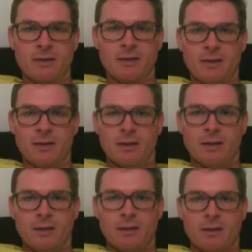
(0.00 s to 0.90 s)

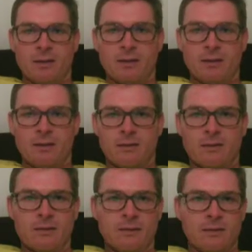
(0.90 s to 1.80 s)

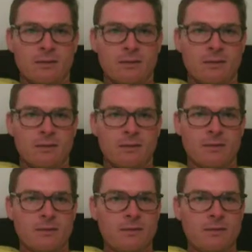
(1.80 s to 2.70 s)

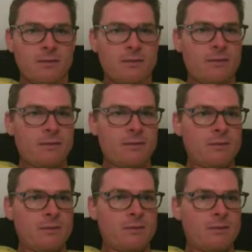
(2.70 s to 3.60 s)

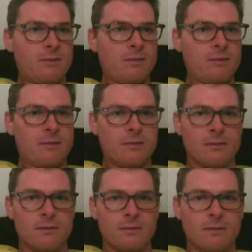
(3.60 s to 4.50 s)

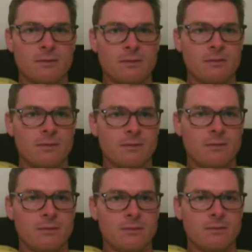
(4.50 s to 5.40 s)

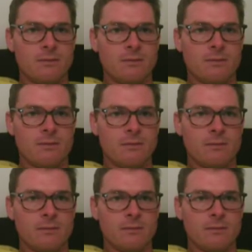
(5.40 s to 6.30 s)

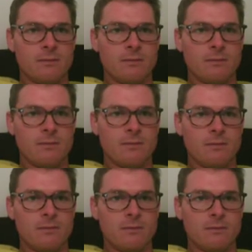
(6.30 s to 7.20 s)

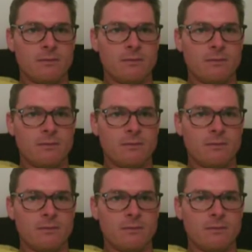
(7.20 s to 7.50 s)
(no one is talking)